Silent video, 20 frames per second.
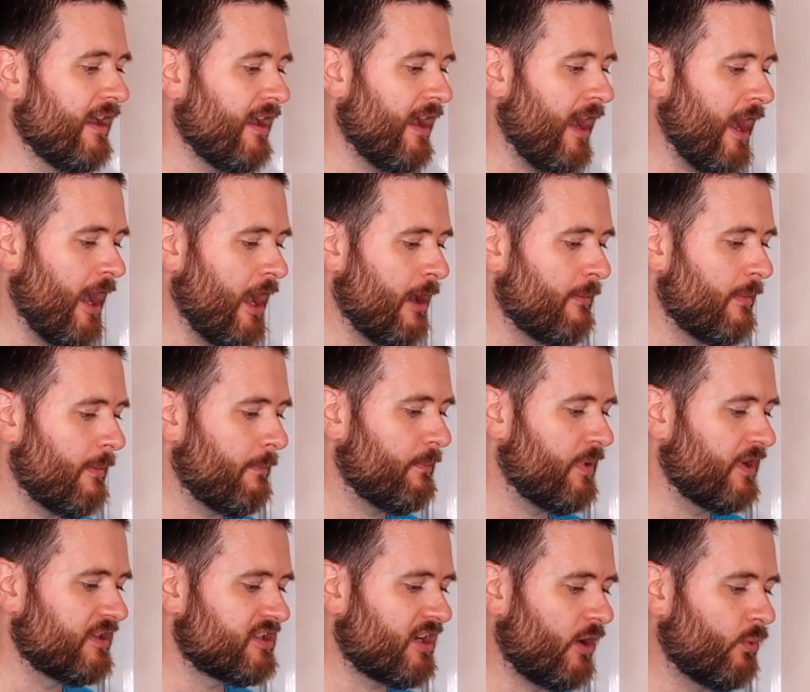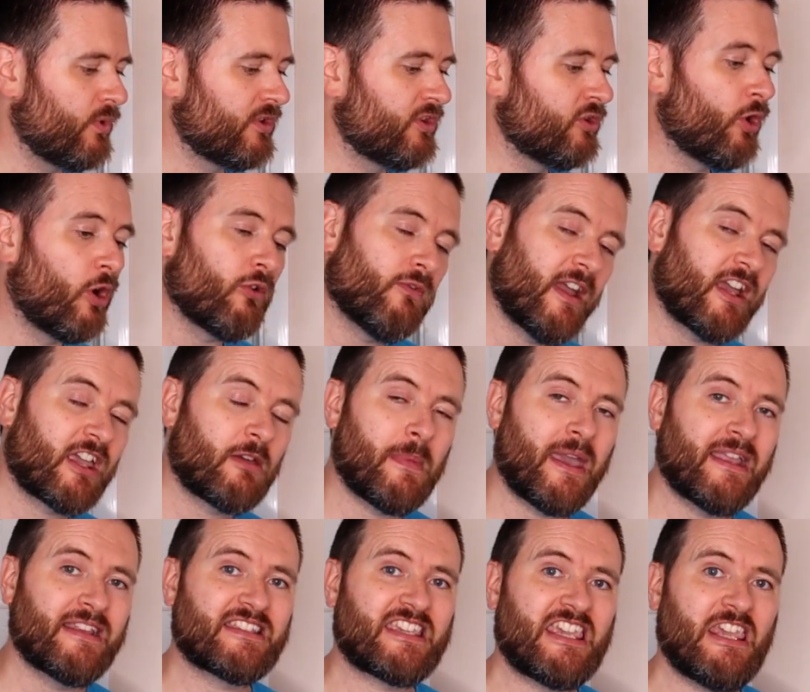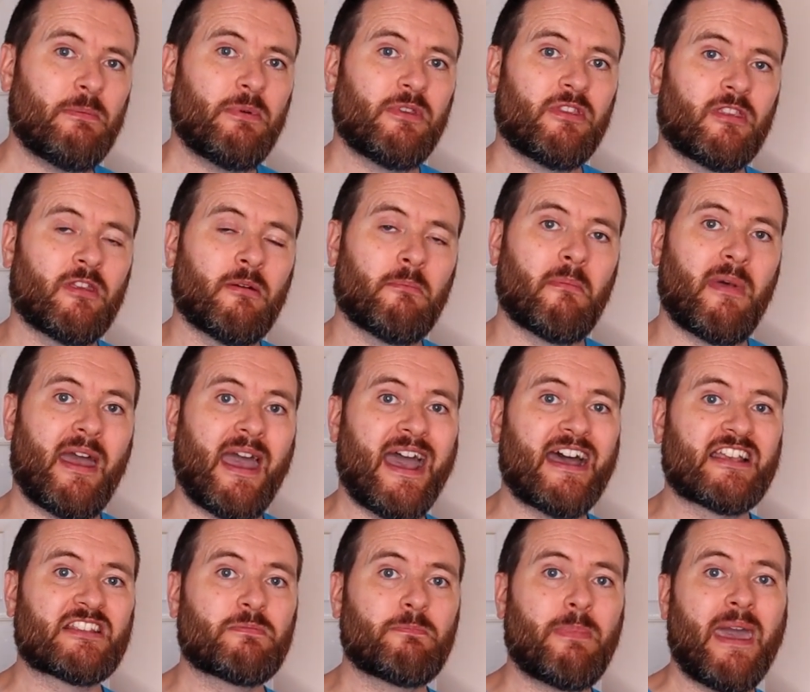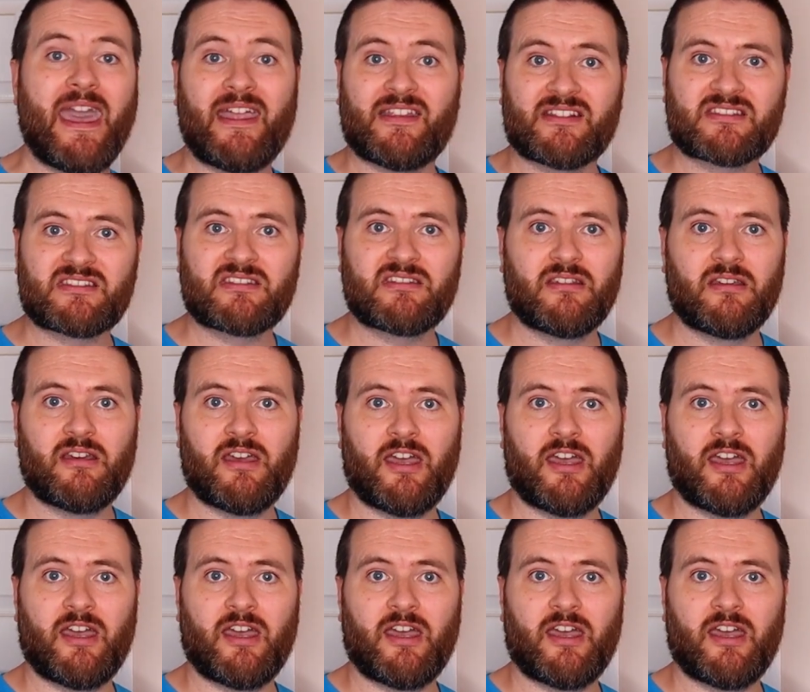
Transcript: But I would not recommend keeping them as pets